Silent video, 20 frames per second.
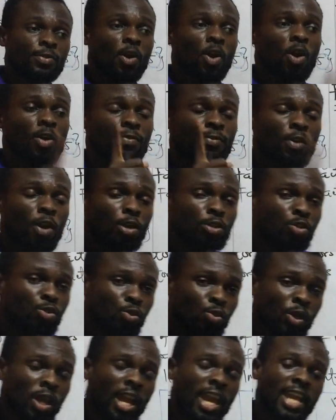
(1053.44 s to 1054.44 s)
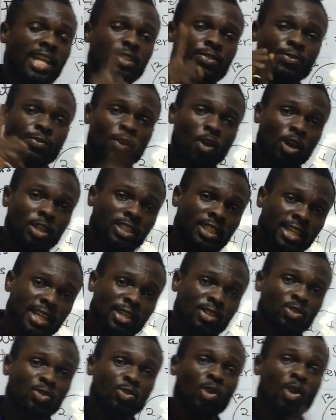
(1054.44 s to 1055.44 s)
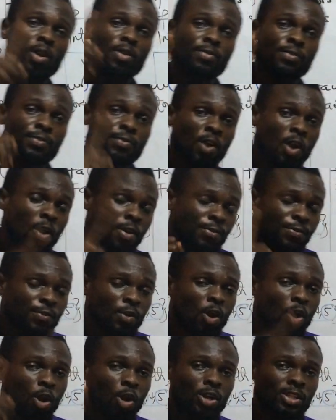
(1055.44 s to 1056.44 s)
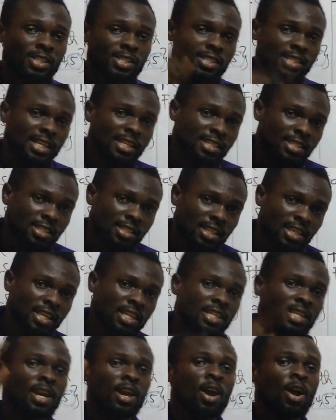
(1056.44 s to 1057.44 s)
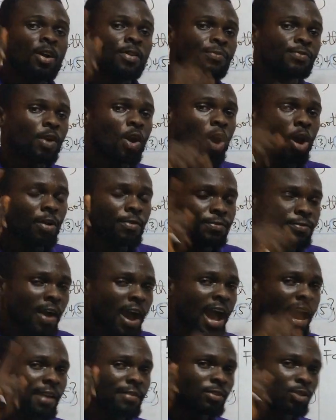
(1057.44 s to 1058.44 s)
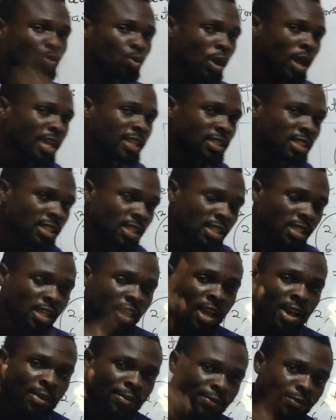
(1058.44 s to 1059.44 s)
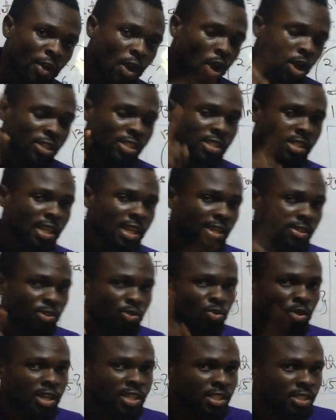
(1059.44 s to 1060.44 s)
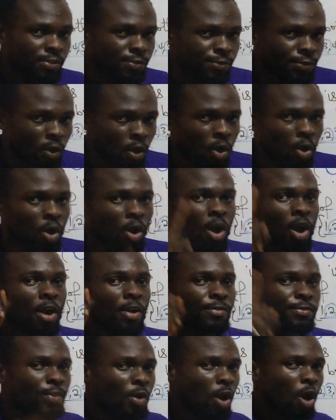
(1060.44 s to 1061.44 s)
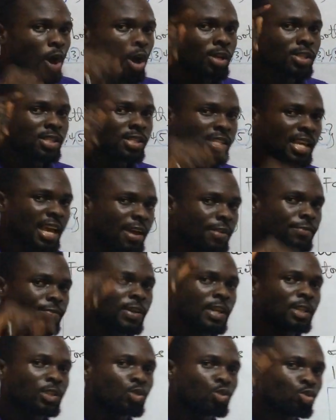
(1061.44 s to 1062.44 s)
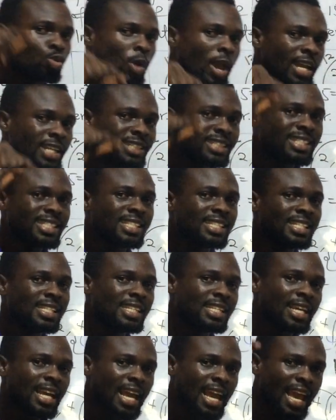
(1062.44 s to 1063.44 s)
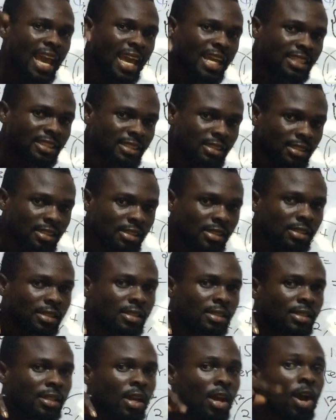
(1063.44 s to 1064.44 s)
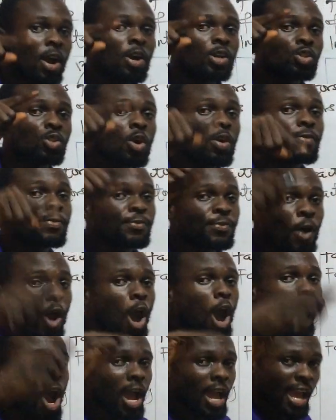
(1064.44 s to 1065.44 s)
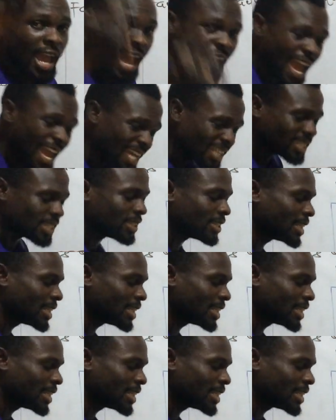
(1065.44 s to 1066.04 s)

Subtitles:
4, 4, 2, 8, 4, 3, 12, 4, 4, 16, 4, 5, 20, 4, 6, 24, 4, 7, 28. So 4, 8,